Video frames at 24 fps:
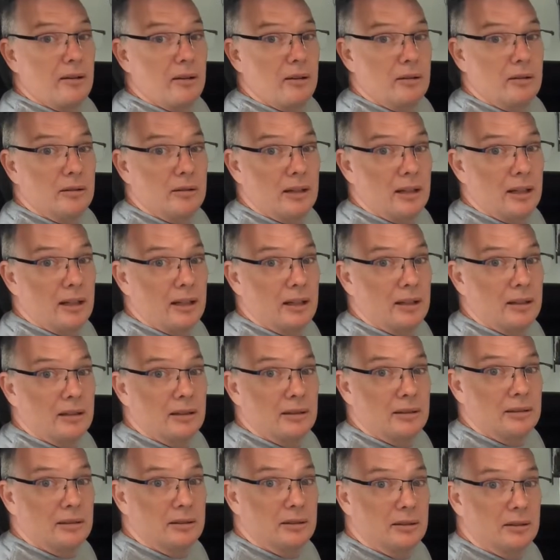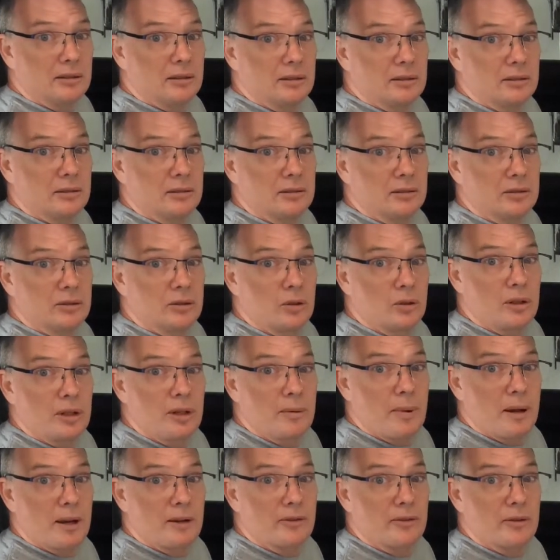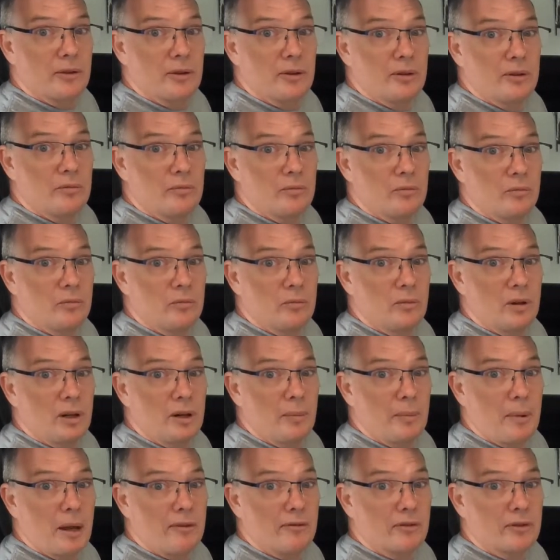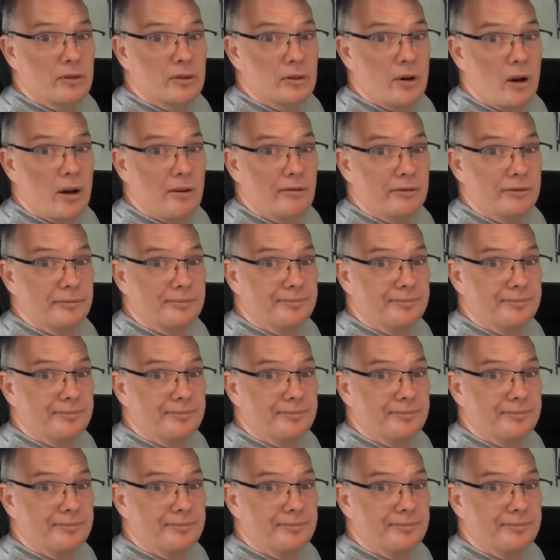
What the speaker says: I'll join you back soon when I'm out for a drive.